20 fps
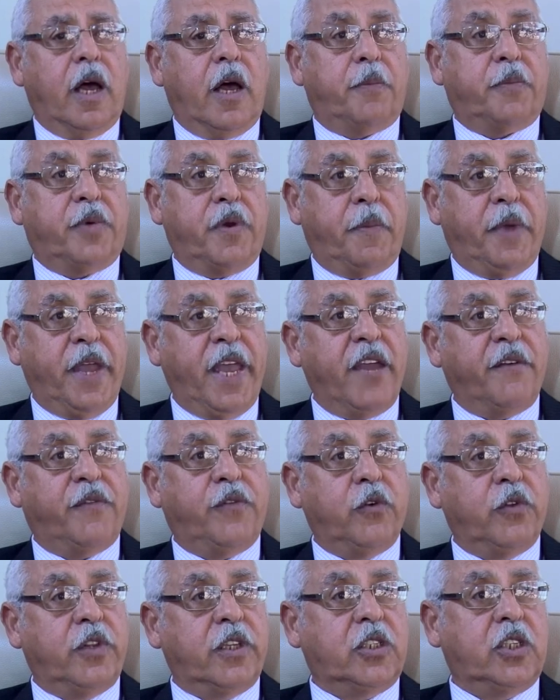prepare
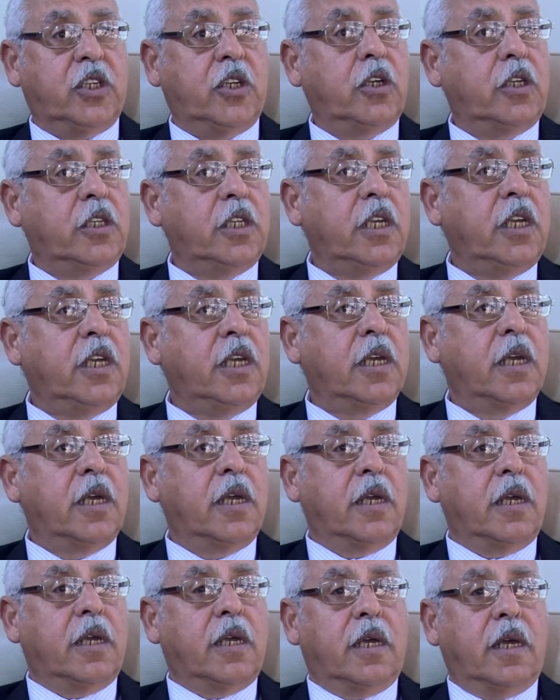for the journey,
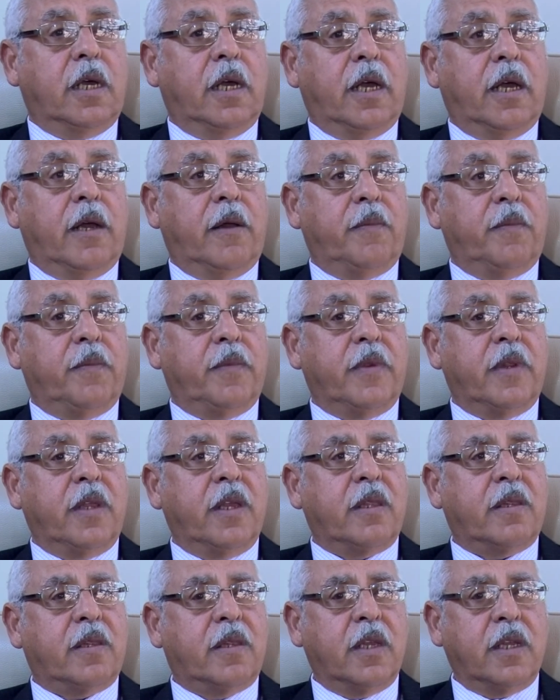
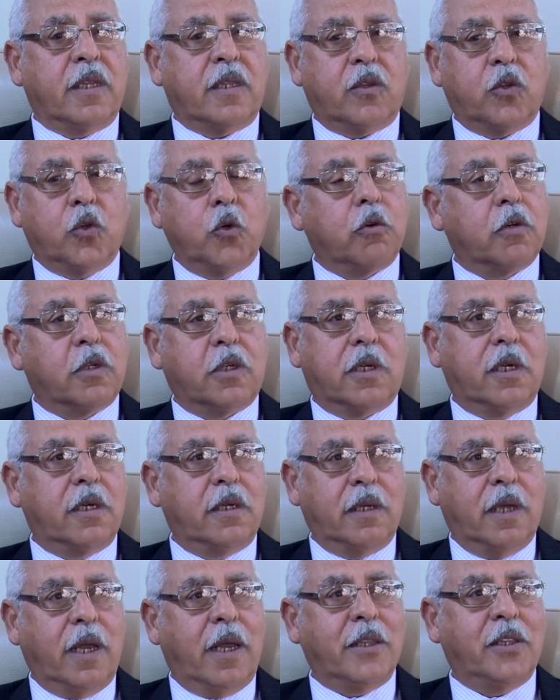it took
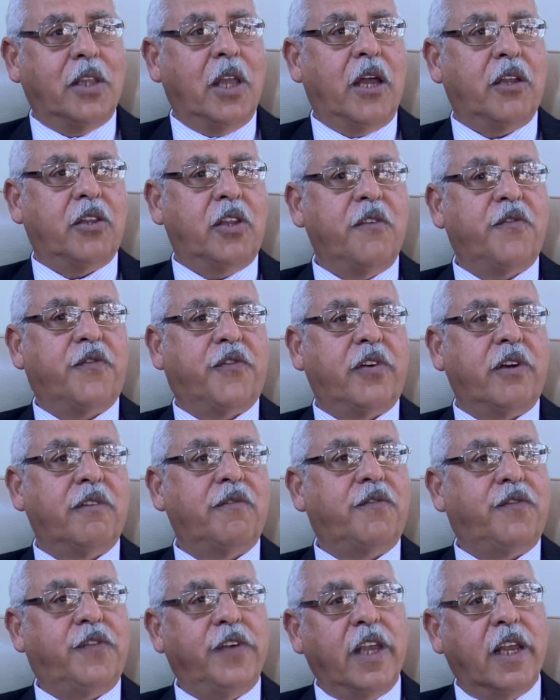a
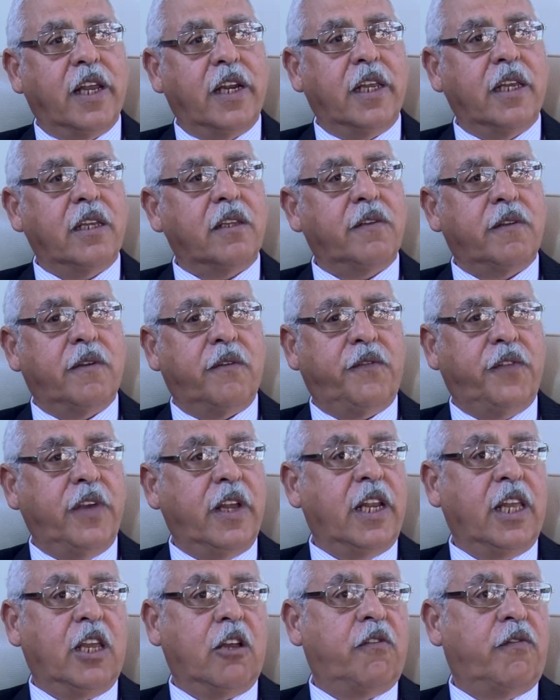different
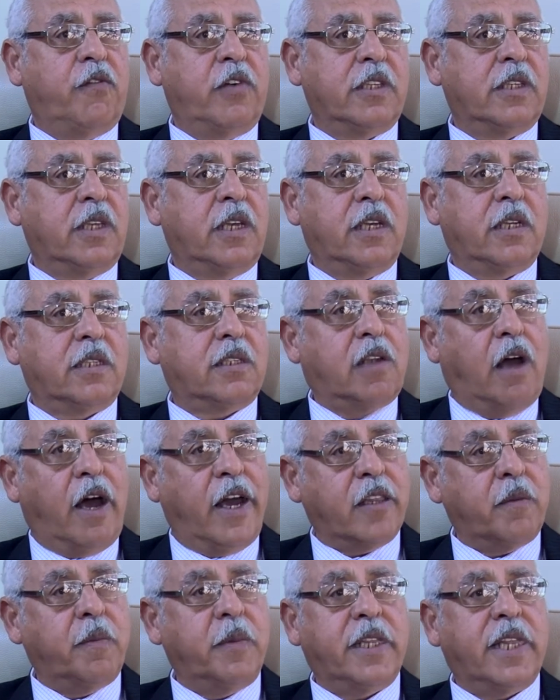feeling of
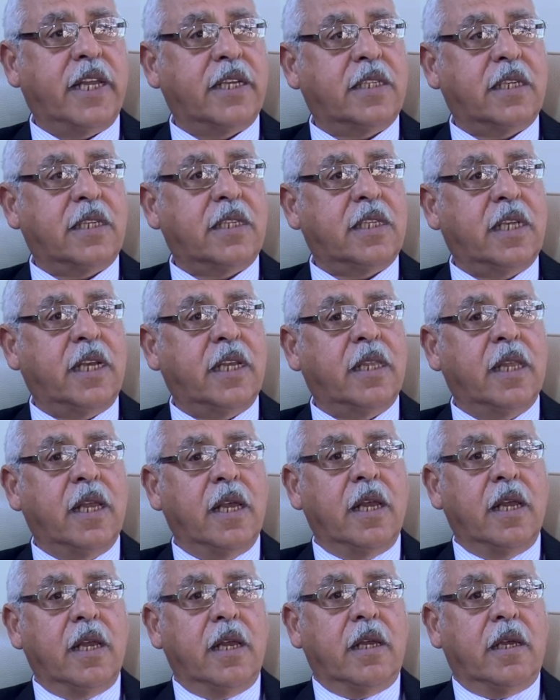excitement, as I said,
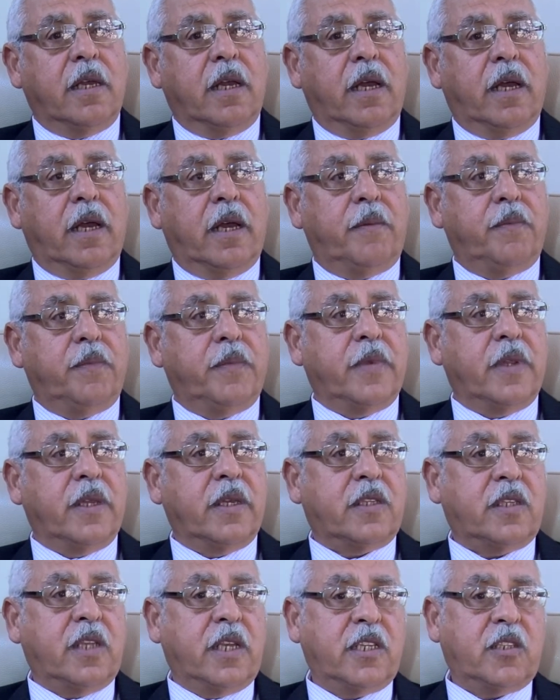
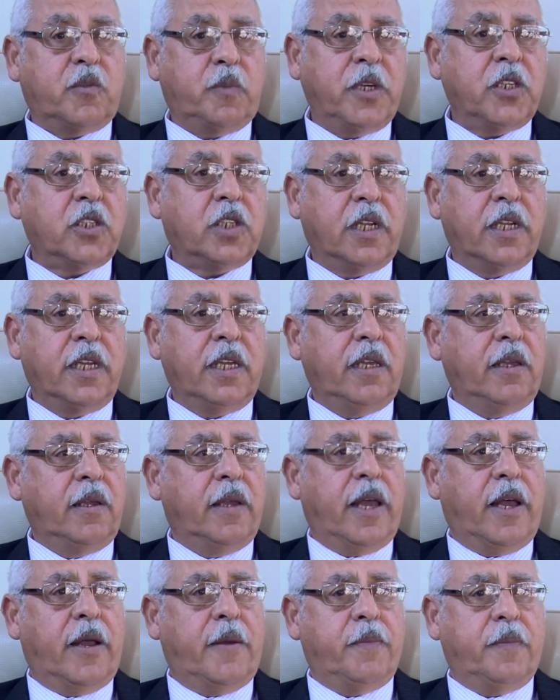especially
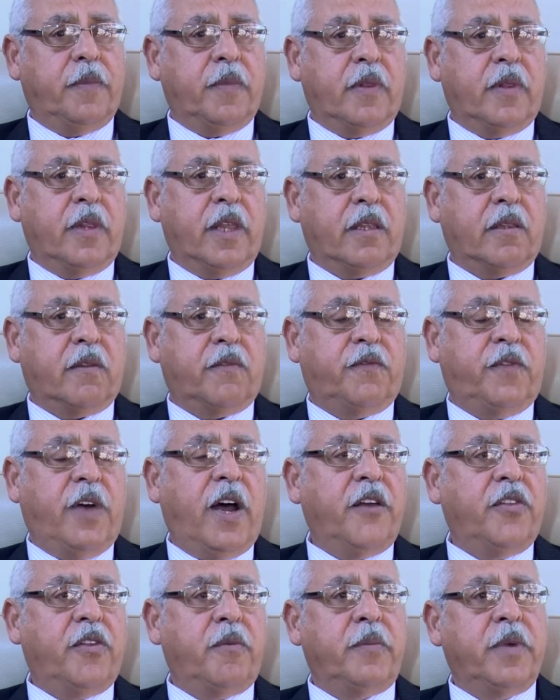that
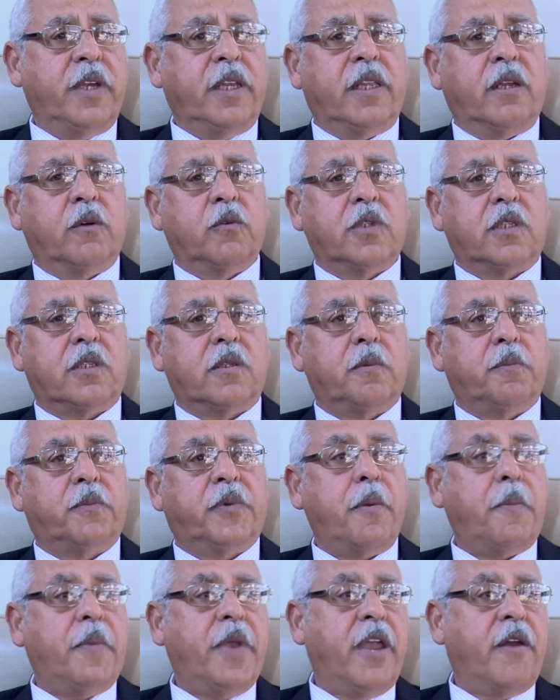Father Mina was
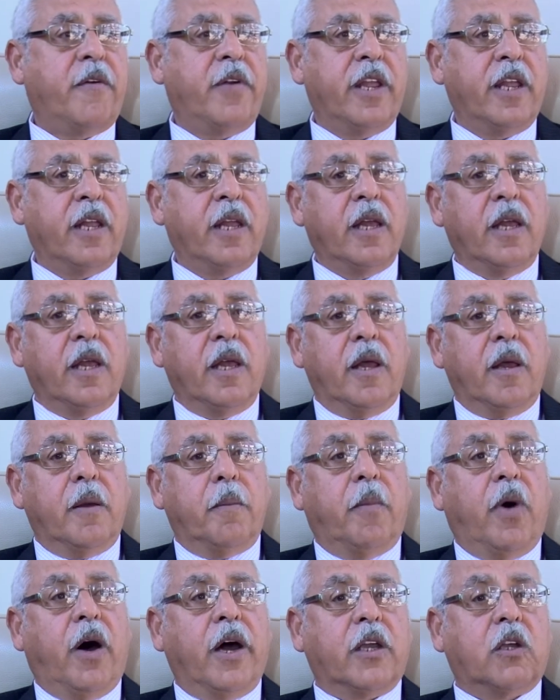preparing
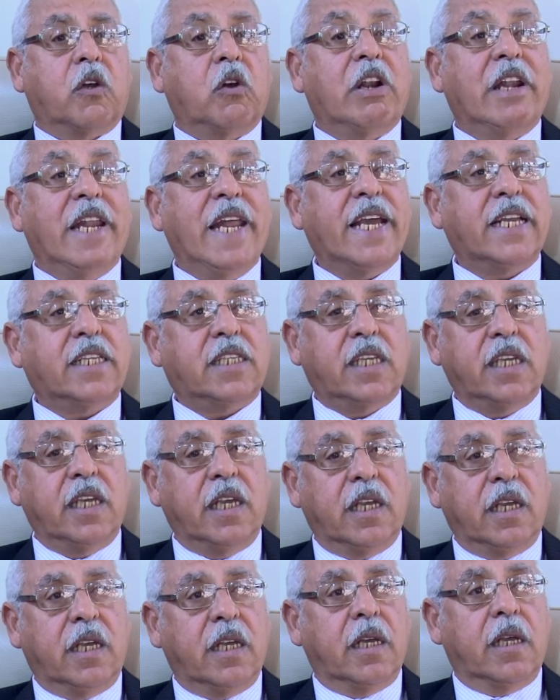by
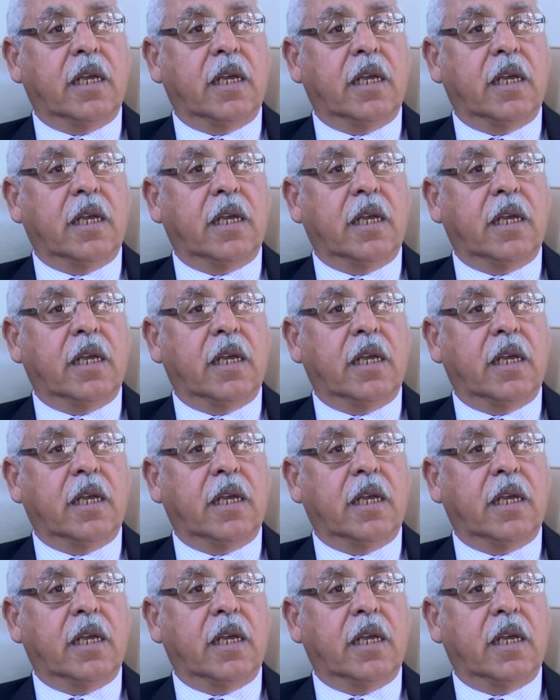collecting